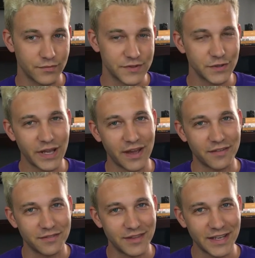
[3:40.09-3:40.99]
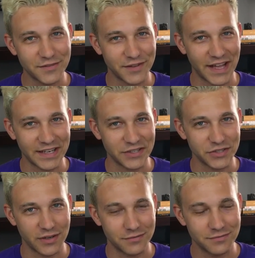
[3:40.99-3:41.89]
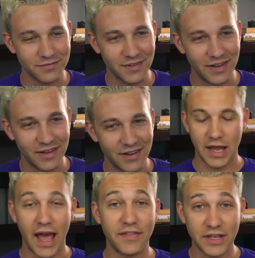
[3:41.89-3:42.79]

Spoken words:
So yeah, thanks for that, Nisha. At